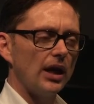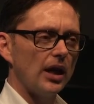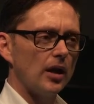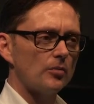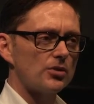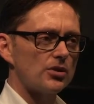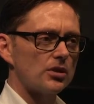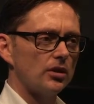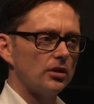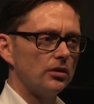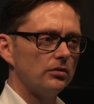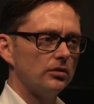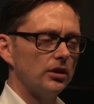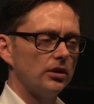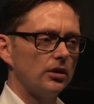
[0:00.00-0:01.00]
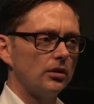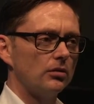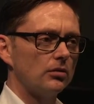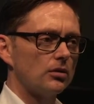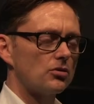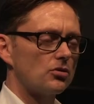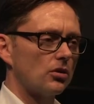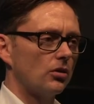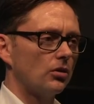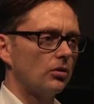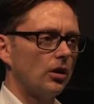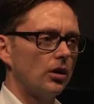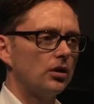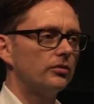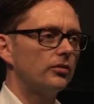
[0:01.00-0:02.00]
absolutely no
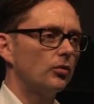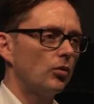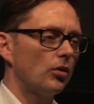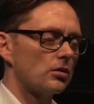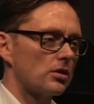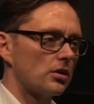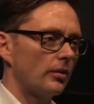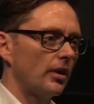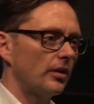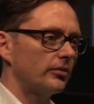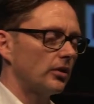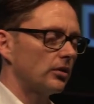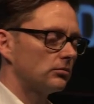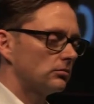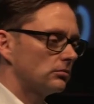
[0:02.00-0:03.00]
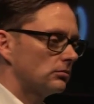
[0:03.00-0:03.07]
control over whatsoever.